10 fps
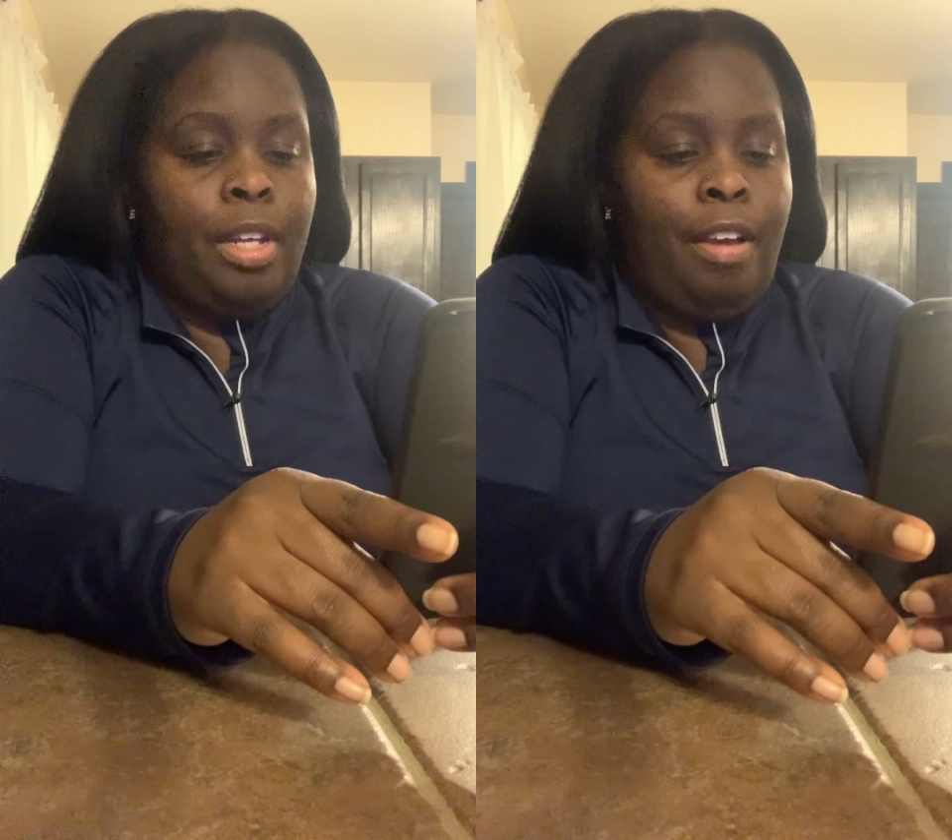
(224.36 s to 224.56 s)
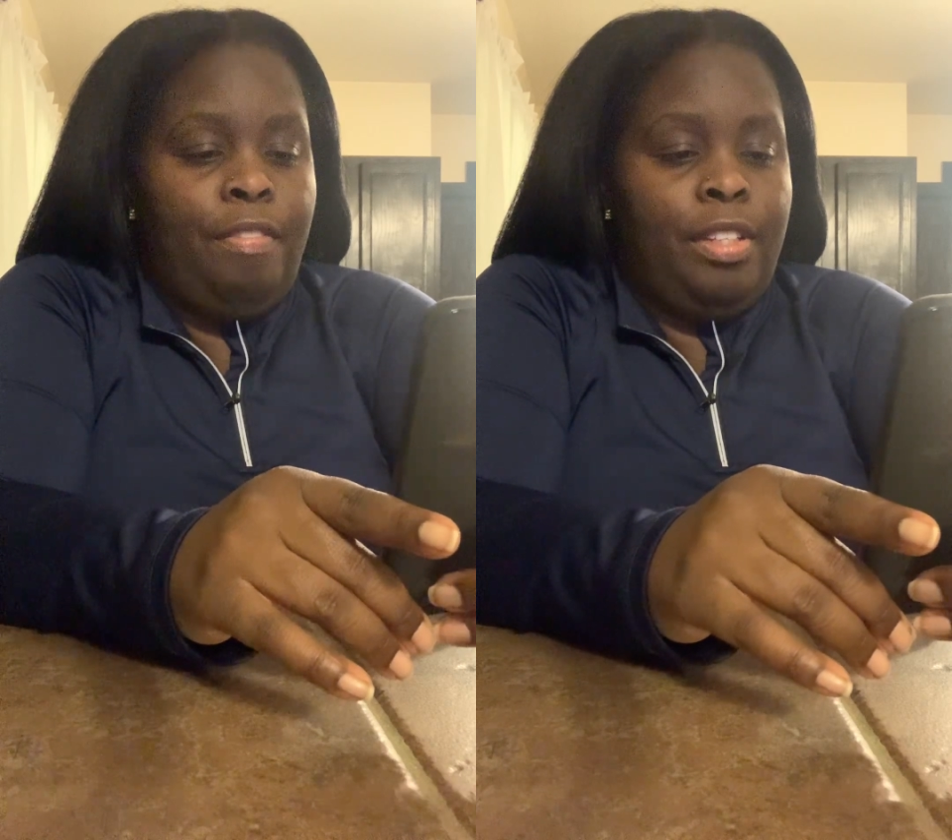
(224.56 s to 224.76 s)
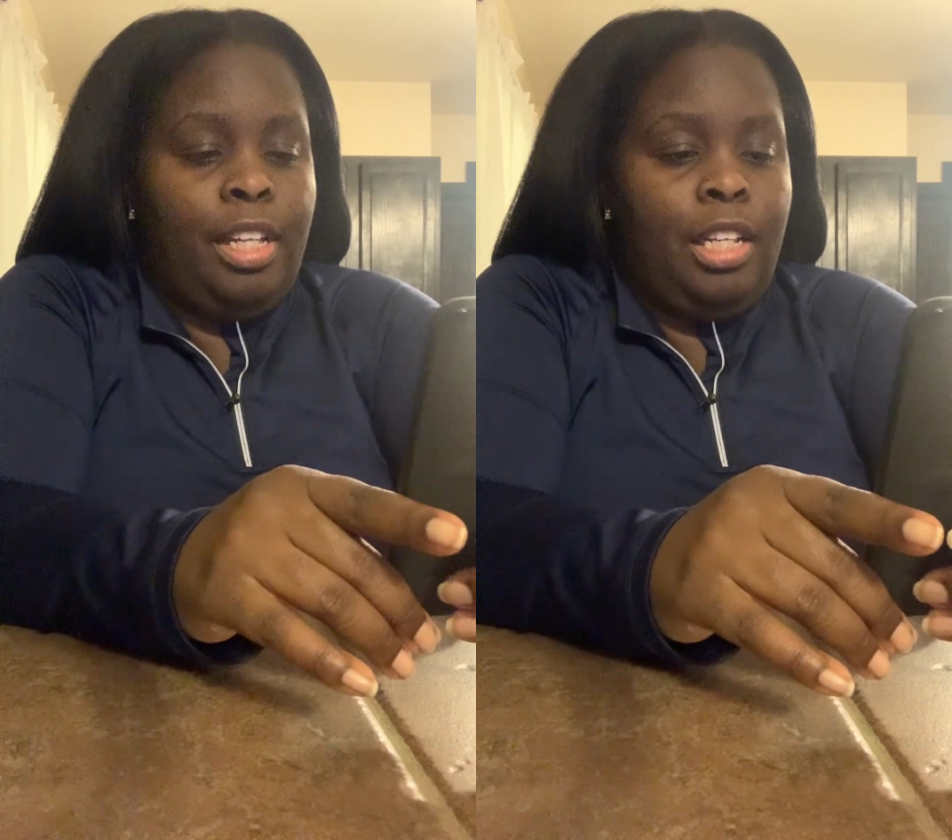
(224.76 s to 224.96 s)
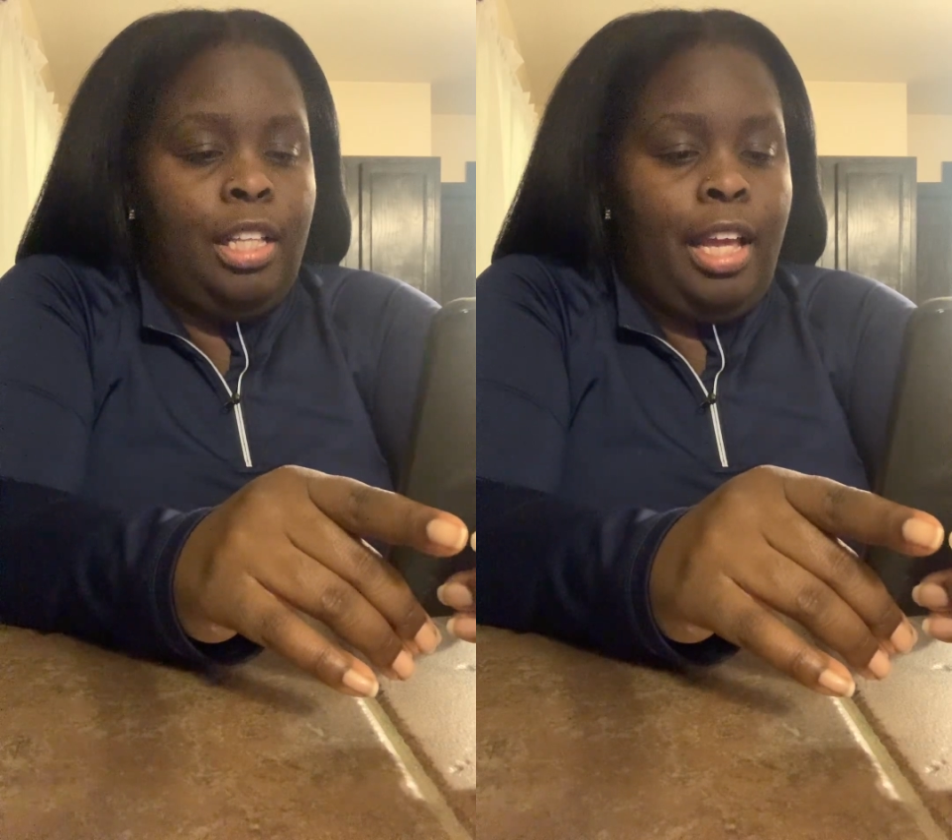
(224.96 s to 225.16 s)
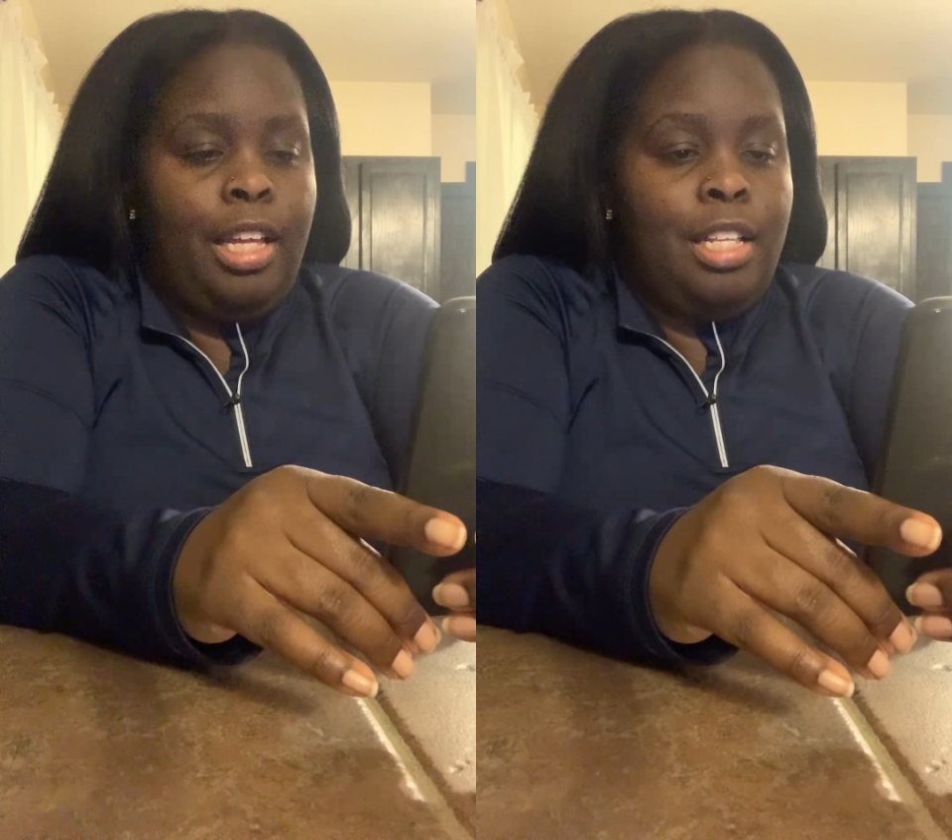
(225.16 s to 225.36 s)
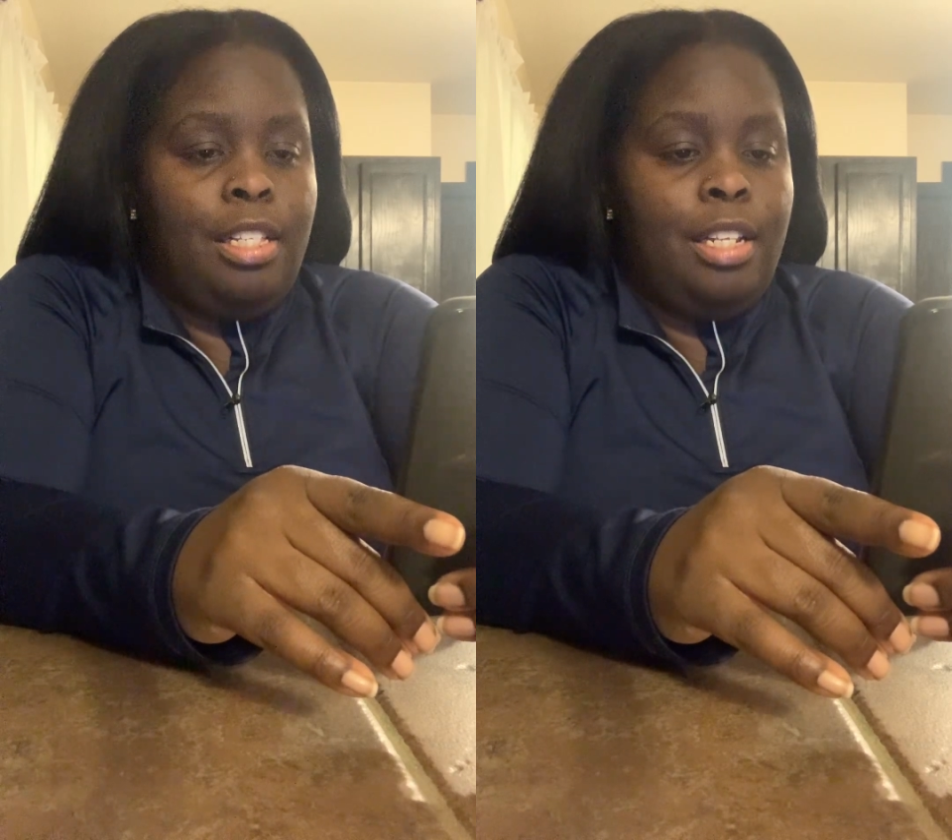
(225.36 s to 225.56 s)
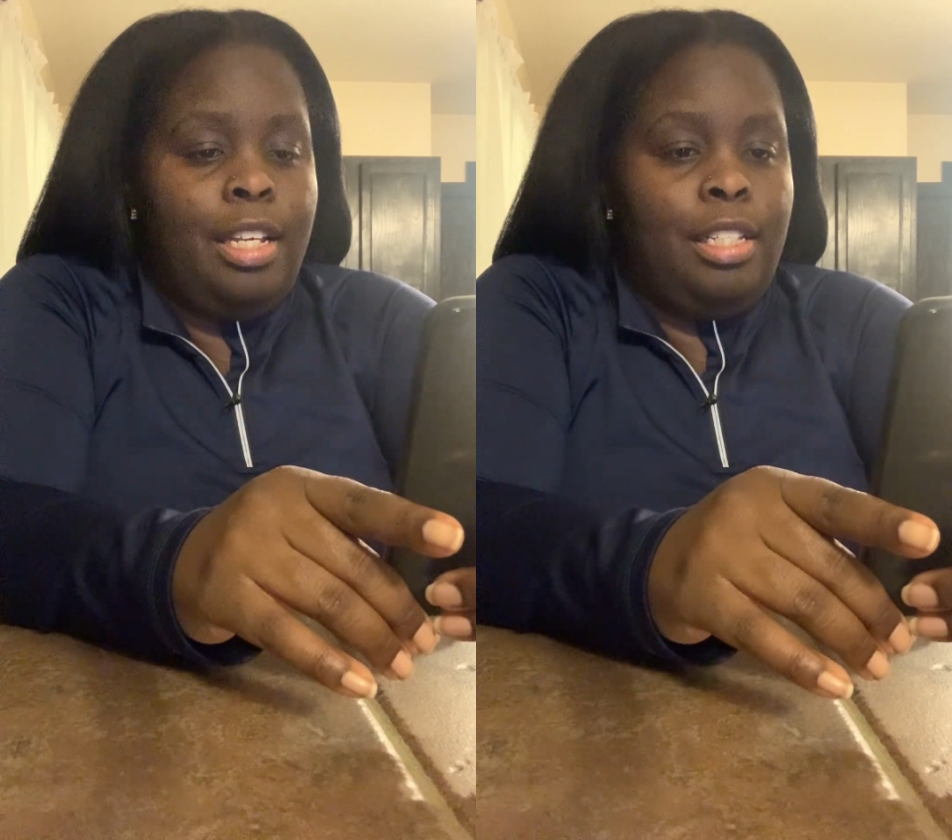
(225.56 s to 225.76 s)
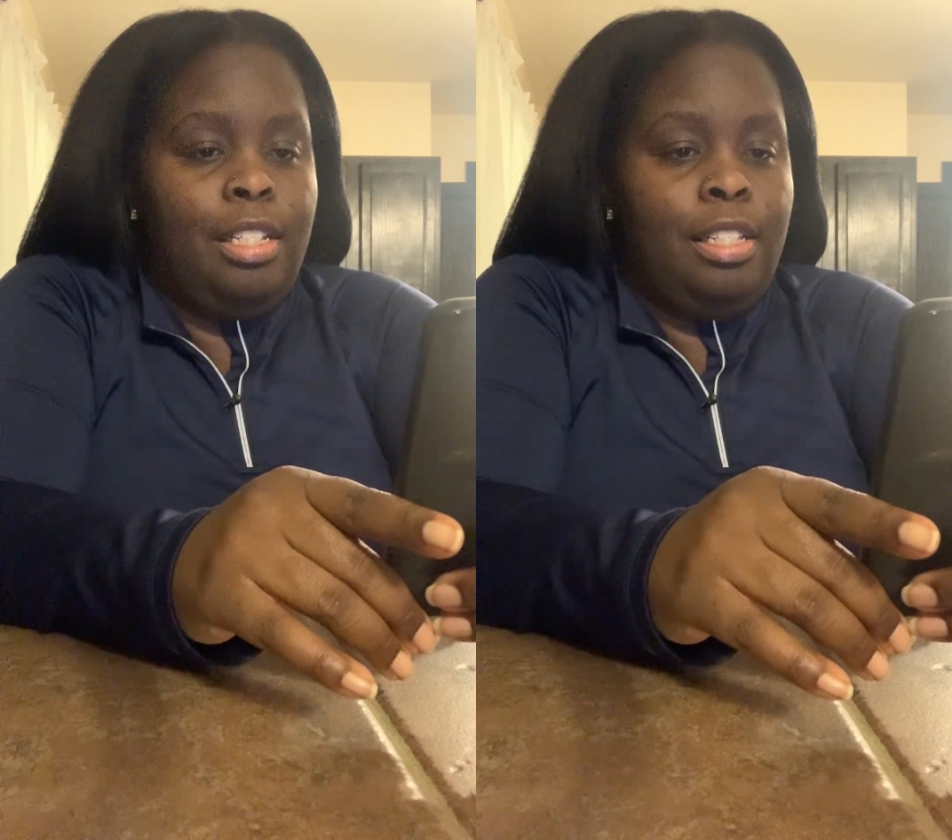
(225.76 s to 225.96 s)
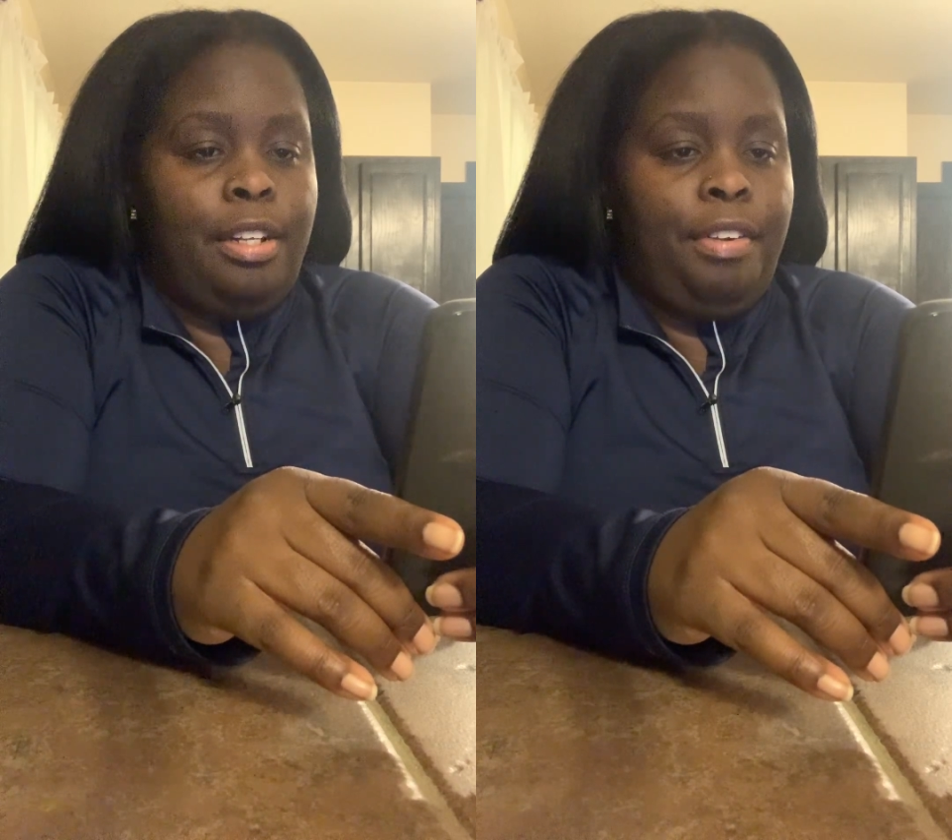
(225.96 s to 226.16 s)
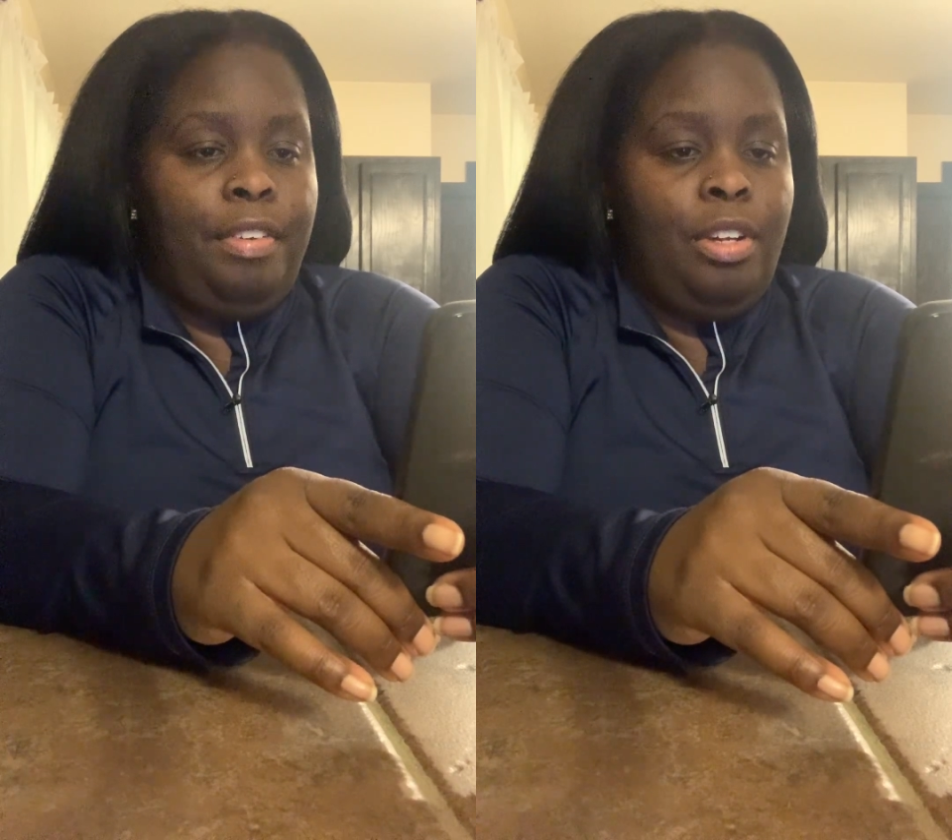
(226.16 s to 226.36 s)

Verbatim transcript: I feel like that is necessary.